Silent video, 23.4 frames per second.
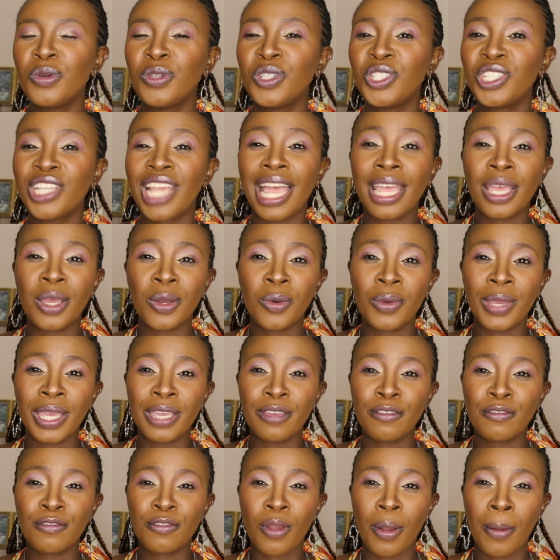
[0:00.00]
shy
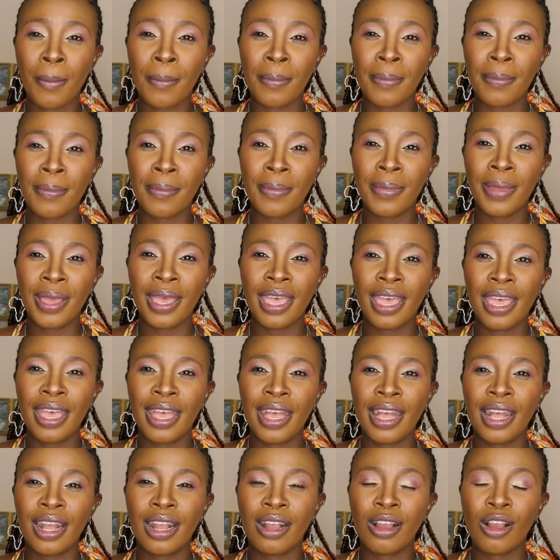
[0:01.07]
away from
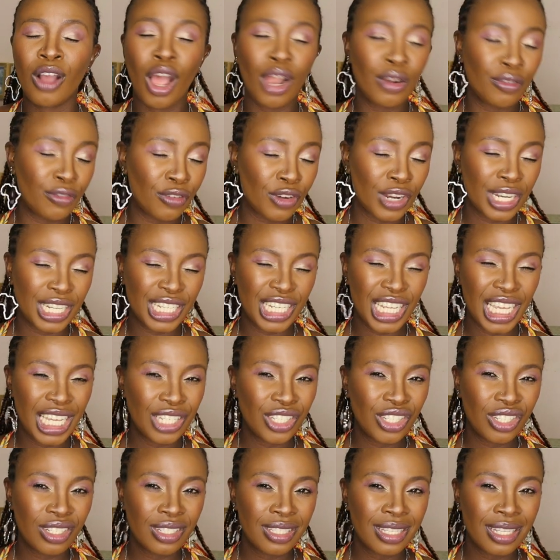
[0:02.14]

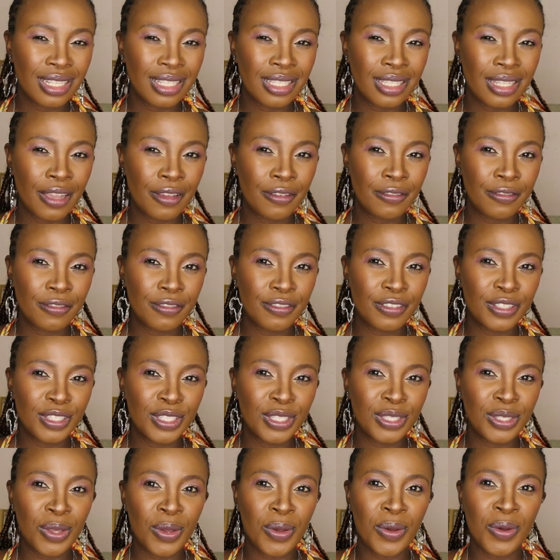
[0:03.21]
confrontations and stuff.
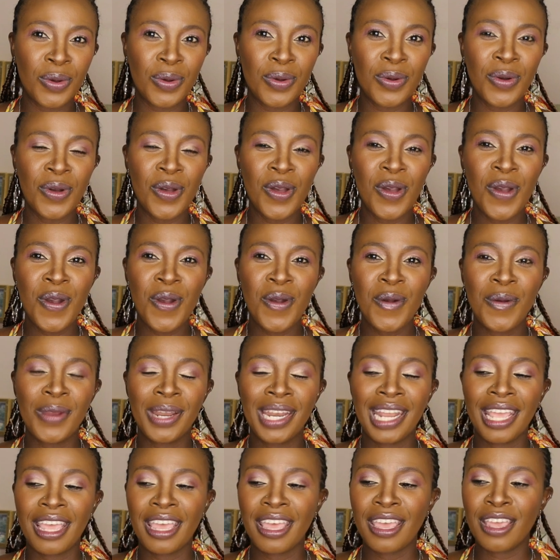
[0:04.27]
So
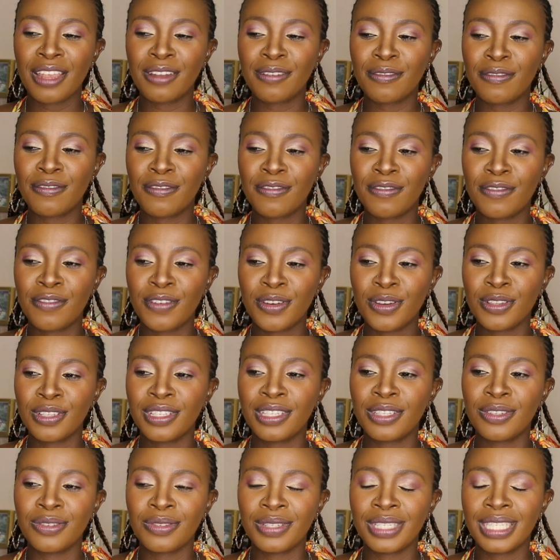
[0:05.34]
when I had
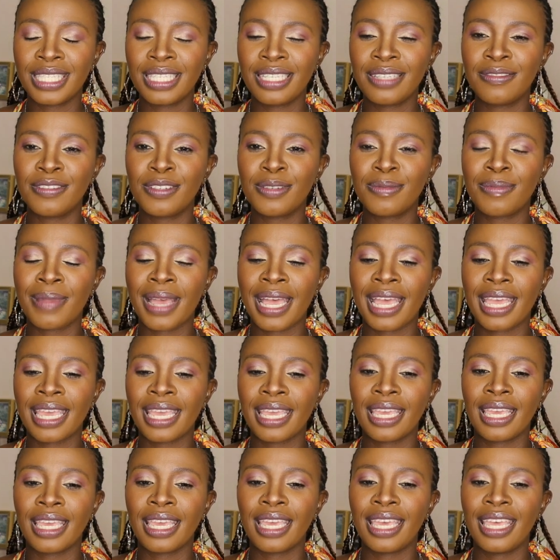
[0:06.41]
first received
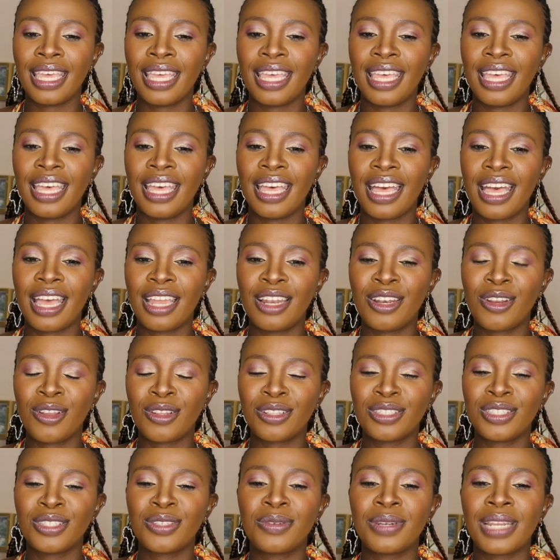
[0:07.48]
my
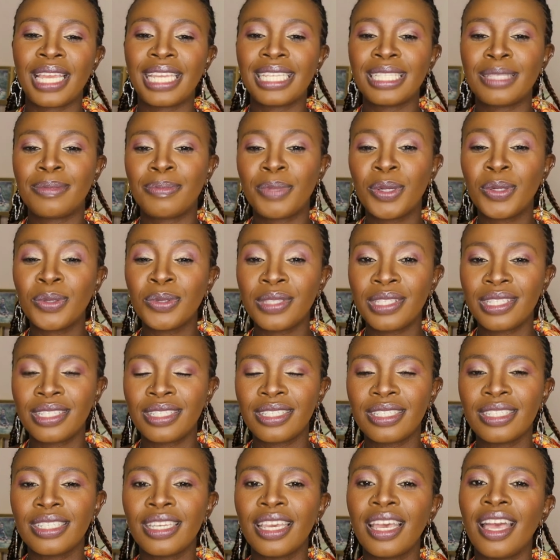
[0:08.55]
not so nice
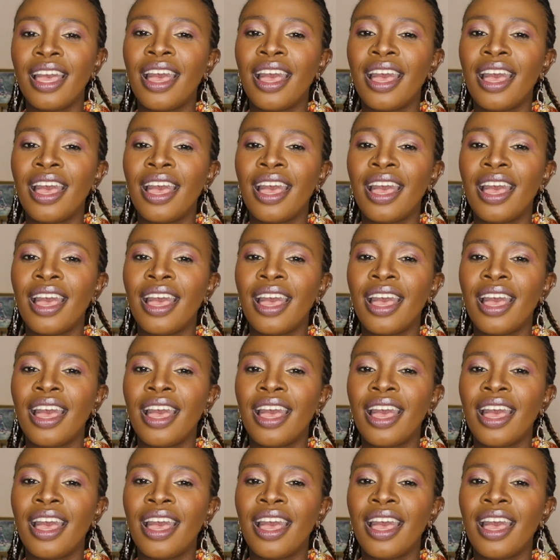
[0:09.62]
post,